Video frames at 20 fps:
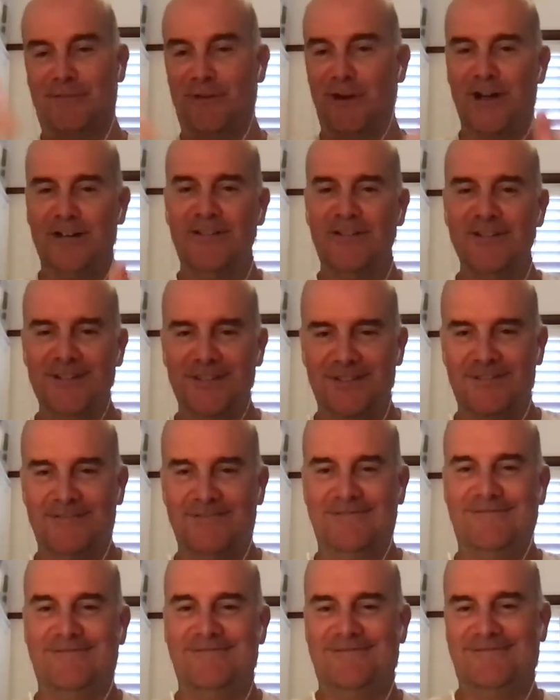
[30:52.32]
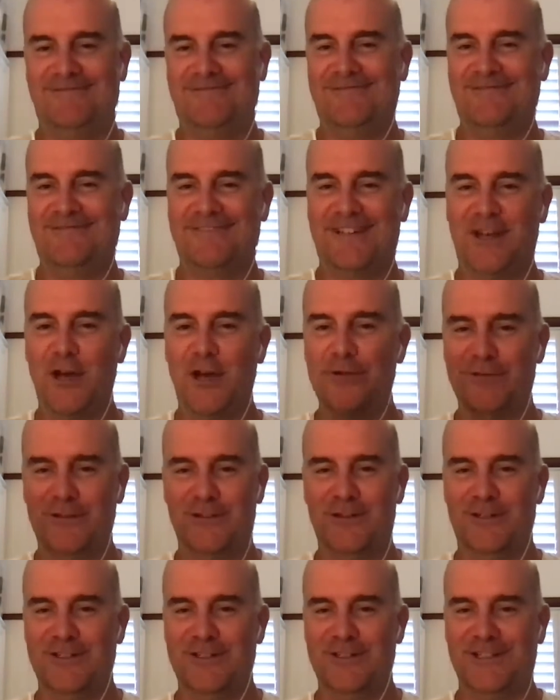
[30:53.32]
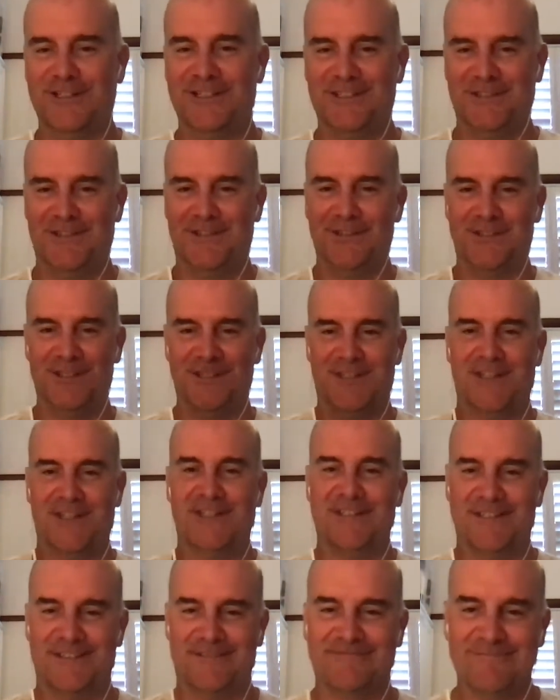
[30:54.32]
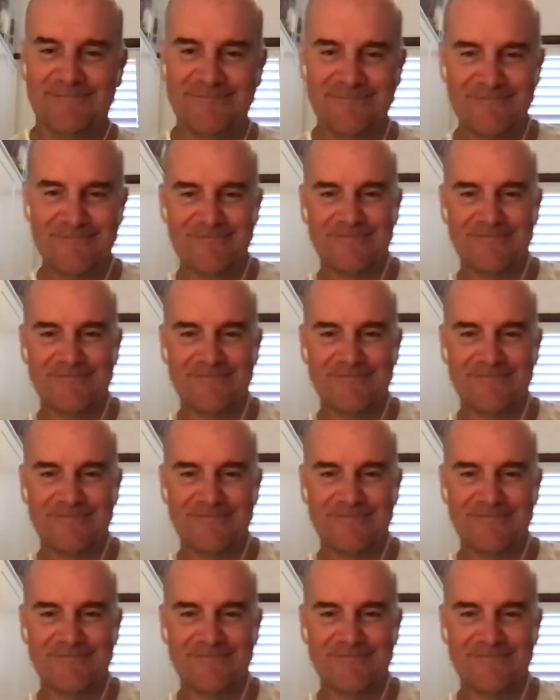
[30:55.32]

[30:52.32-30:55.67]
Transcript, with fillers: is the virus. Yeah. COVID-19 is the disease.